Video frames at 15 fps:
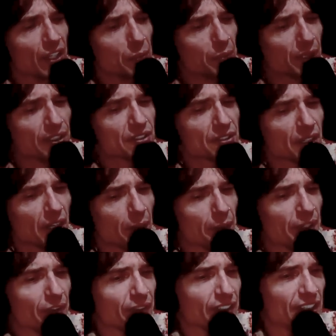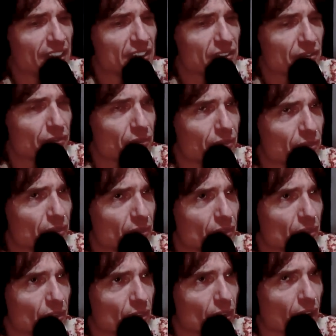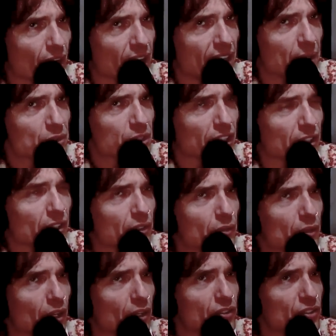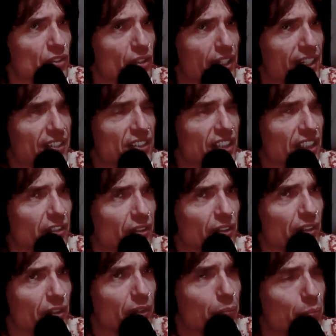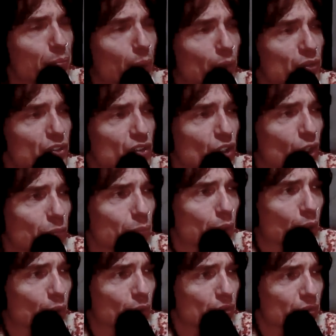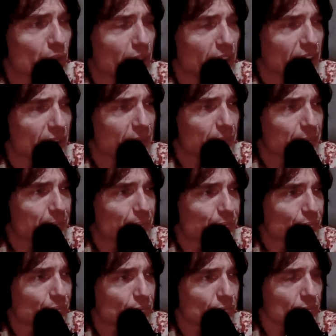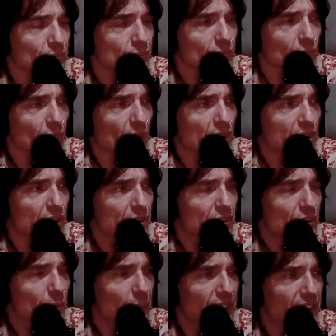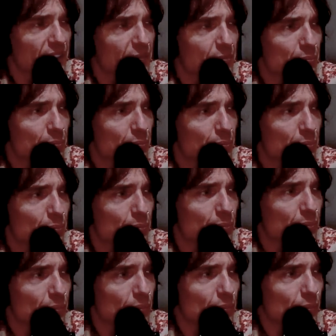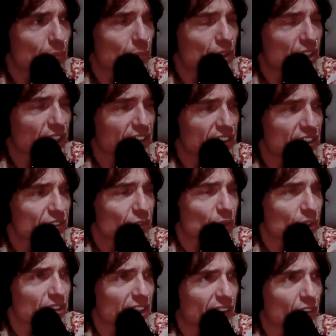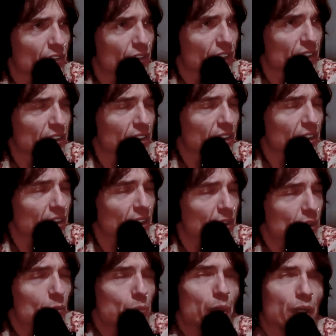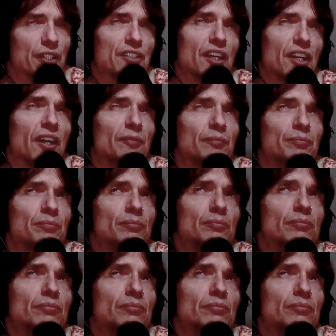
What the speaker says: though, because, I mean, I think he's... Like, he was like a lead singer in the Bon Scott mould, really. Mm. In terms of the way he projected his voice and everything. But Bon